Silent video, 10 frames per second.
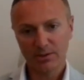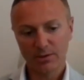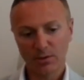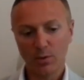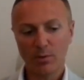
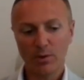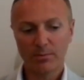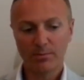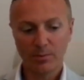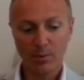So
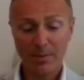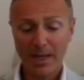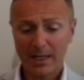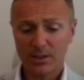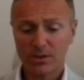we
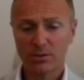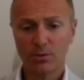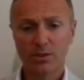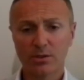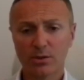managed to
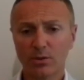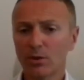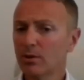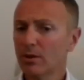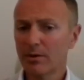install
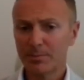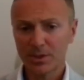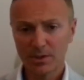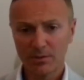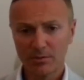all our
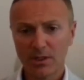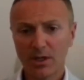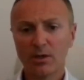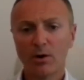machinery